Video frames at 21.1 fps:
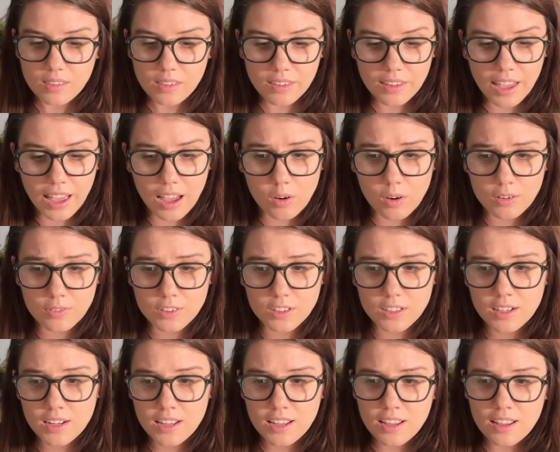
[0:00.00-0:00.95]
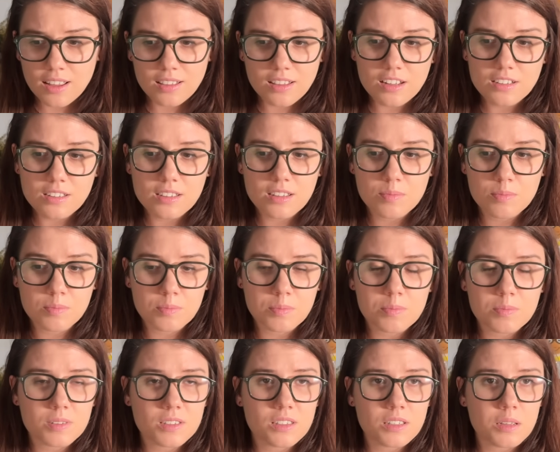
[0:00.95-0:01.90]
However, that's the
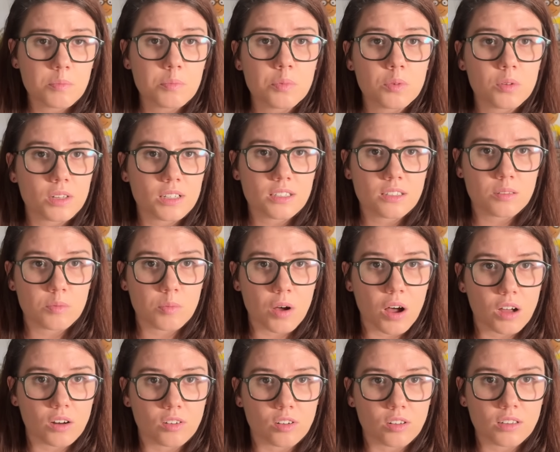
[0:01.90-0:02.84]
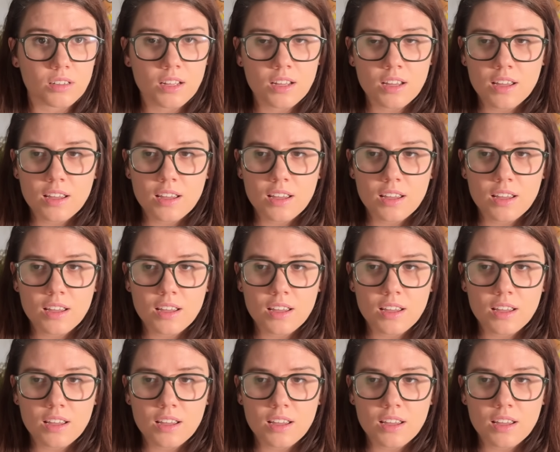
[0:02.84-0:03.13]
simplest model